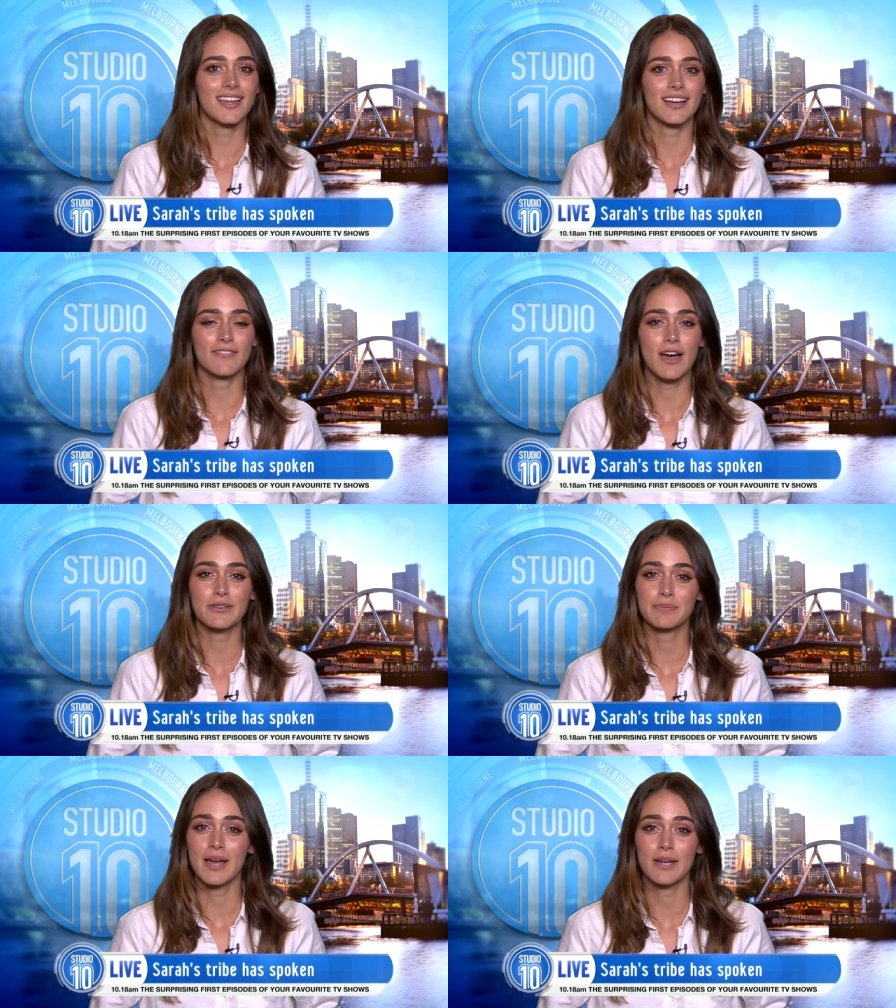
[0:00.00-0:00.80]
like, if I
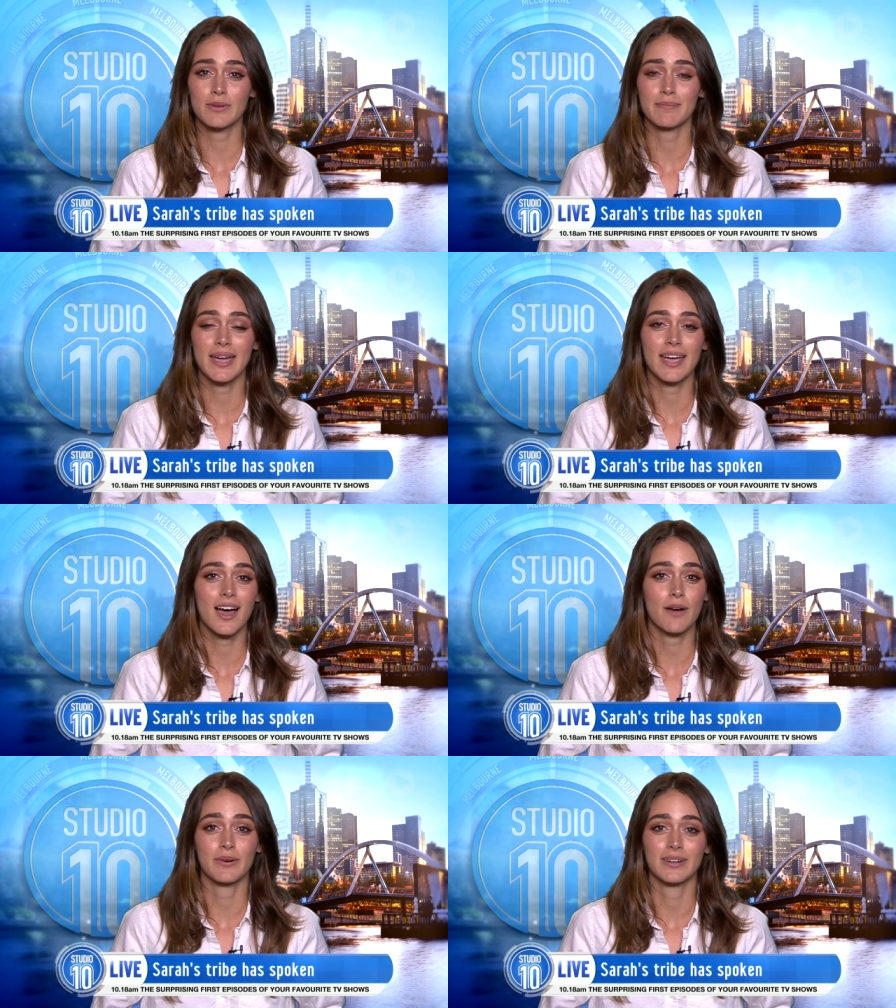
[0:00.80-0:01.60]
was playing with me,
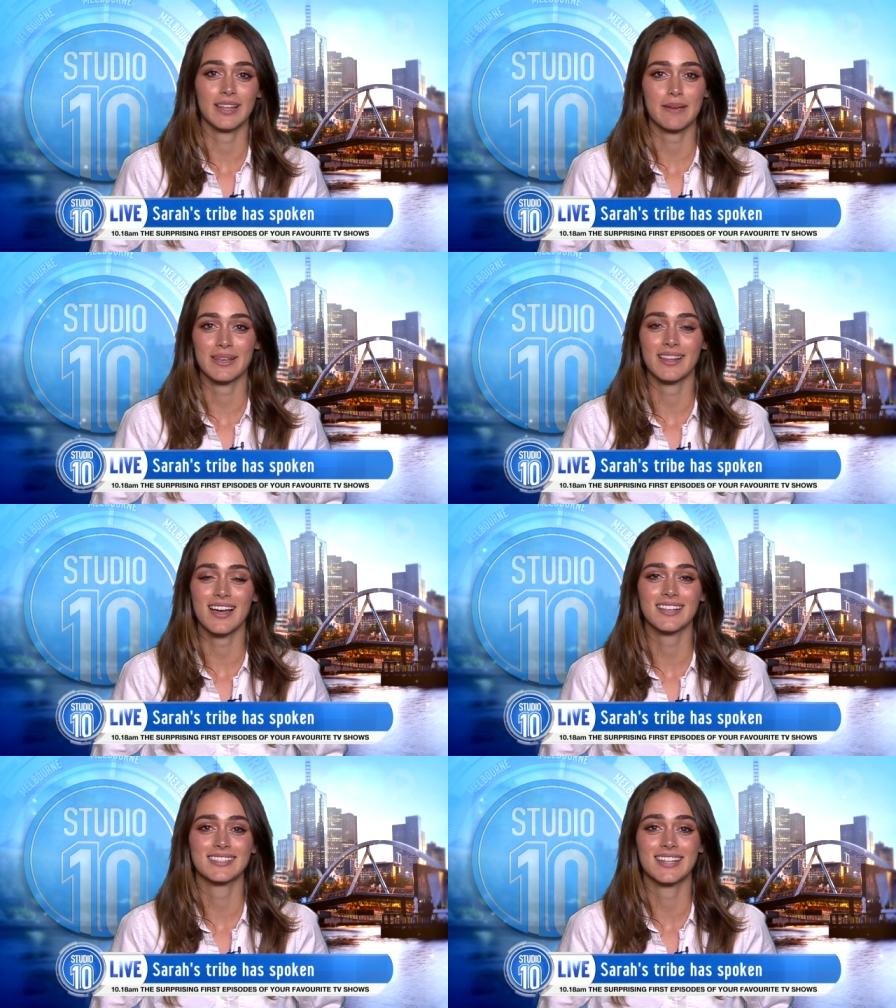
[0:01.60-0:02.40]
I wouldn't have let me
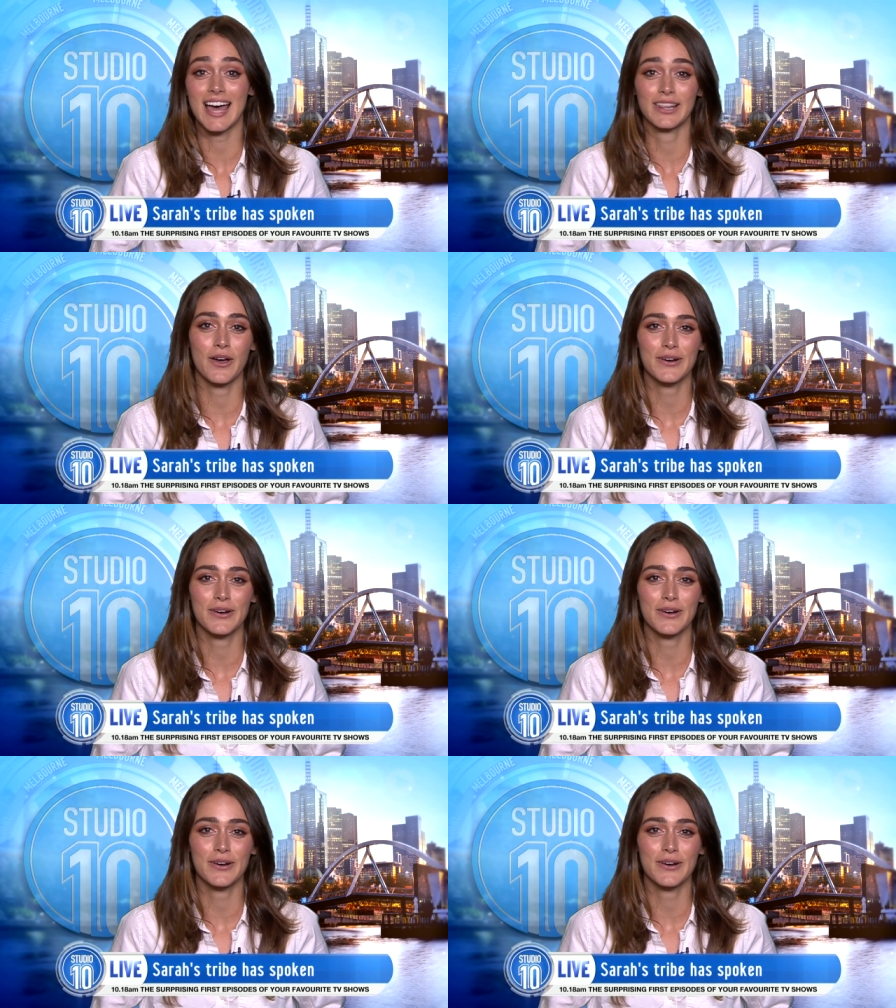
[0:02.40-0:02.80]
last that long.